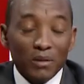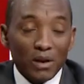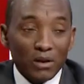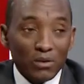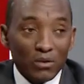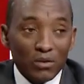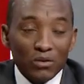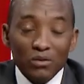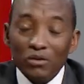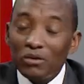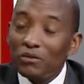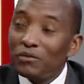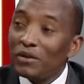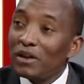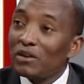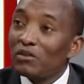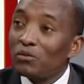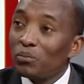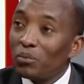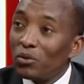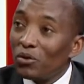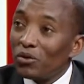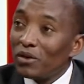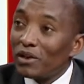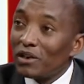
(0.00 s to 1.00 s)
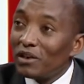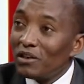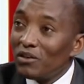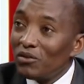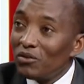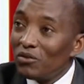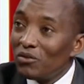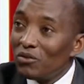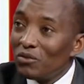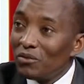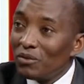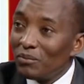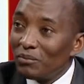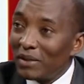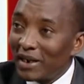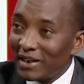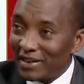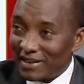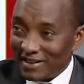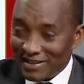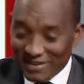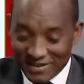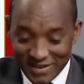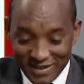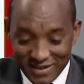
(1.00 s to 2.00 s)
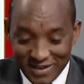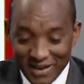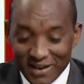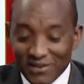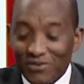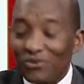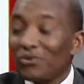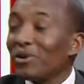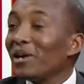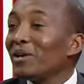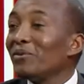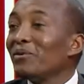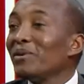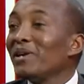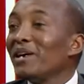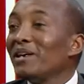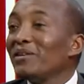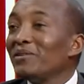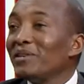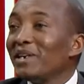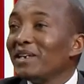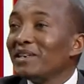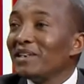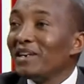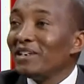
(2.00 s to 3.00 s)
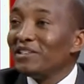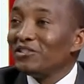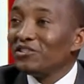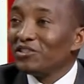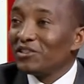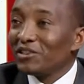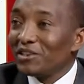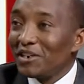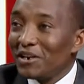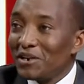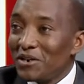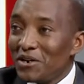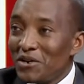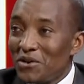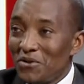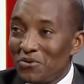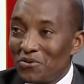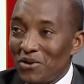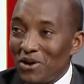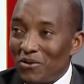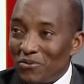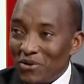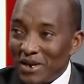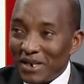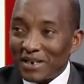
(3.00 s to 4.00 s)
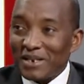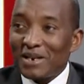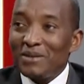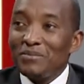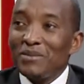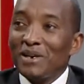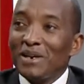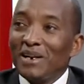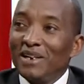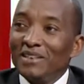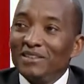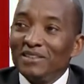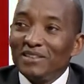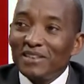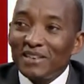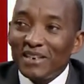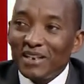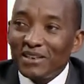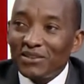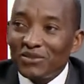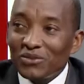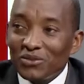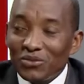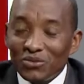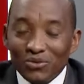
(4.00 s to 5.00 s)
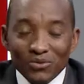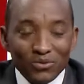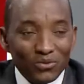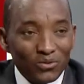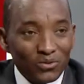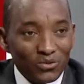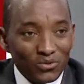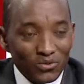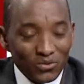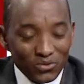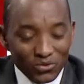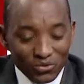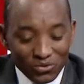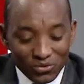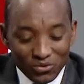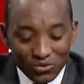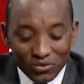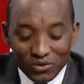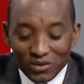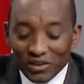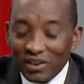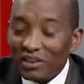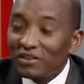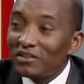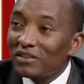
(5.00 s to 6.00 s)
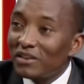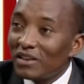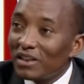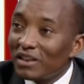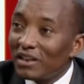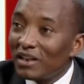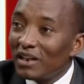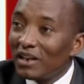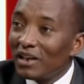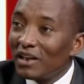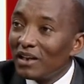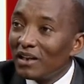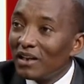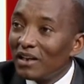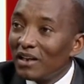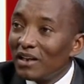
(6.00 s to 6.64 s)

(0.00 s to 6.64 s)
long of exploring new markets, and that's why we are in Algeria. We are welcoming Algerians to test the